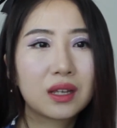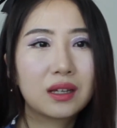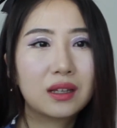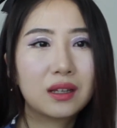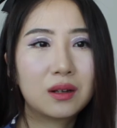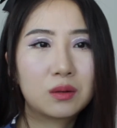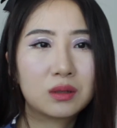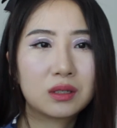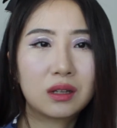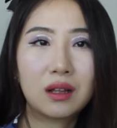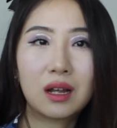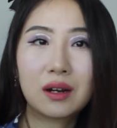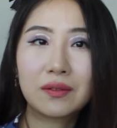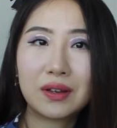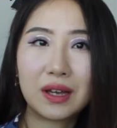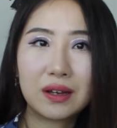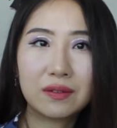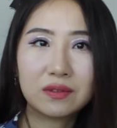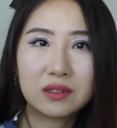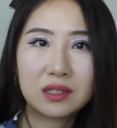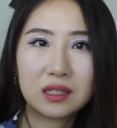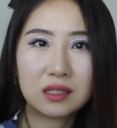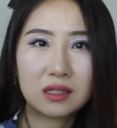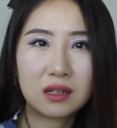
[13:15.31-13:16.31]
there was a lot of
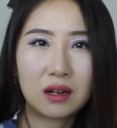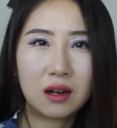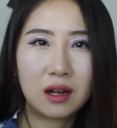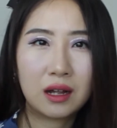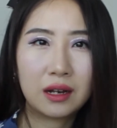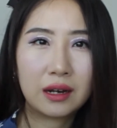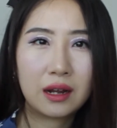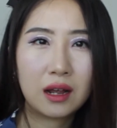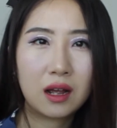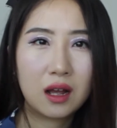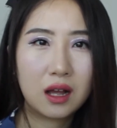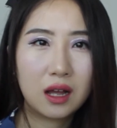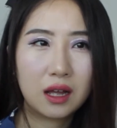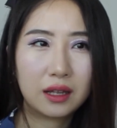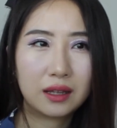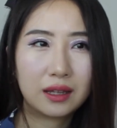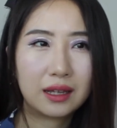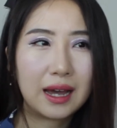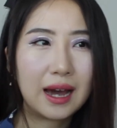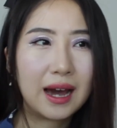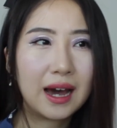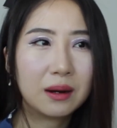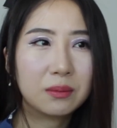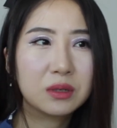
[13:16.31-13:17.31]
emphasis on
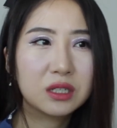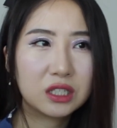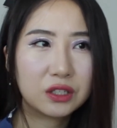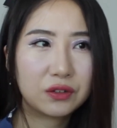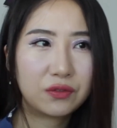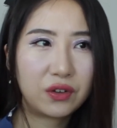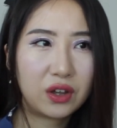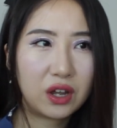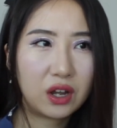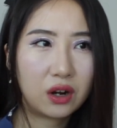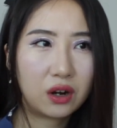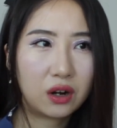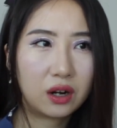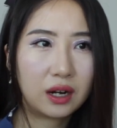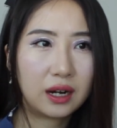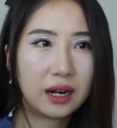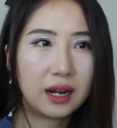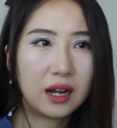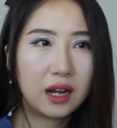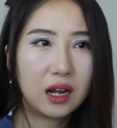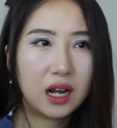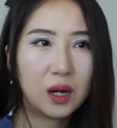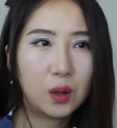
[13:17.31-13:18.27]
the atmosphere,